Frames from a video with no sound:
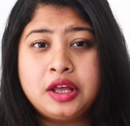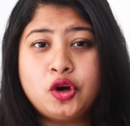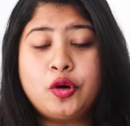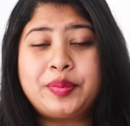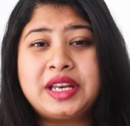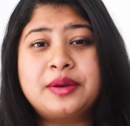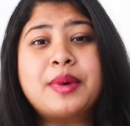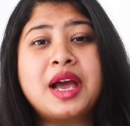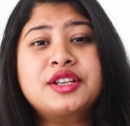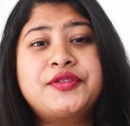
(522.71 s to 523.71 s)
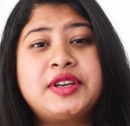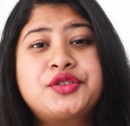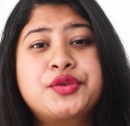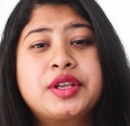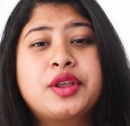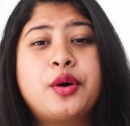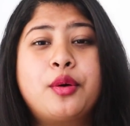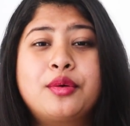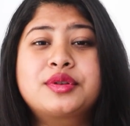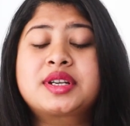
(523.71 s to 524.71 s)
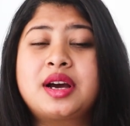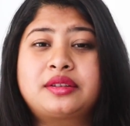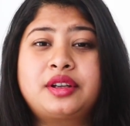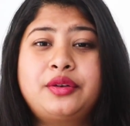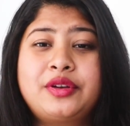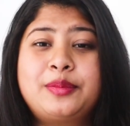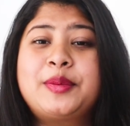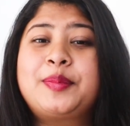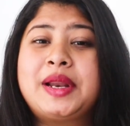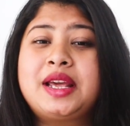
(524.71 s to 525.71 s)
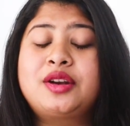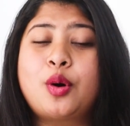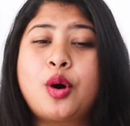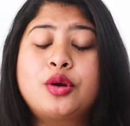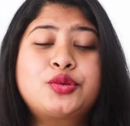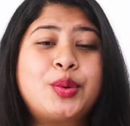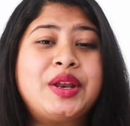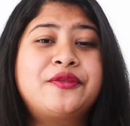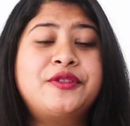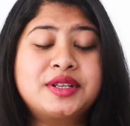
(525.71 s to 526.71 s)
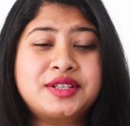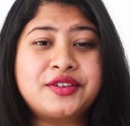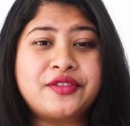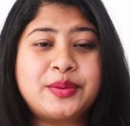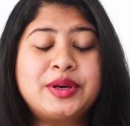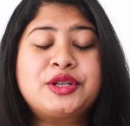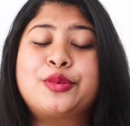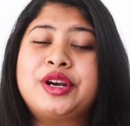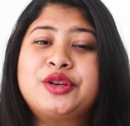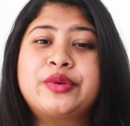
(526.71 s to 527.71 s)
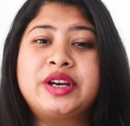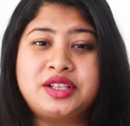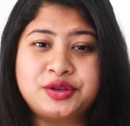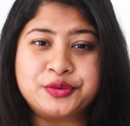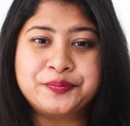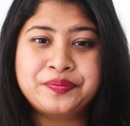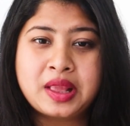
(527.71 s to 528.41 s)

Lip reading: The opening match featuring the host Qatar will be played on 21st November 2022,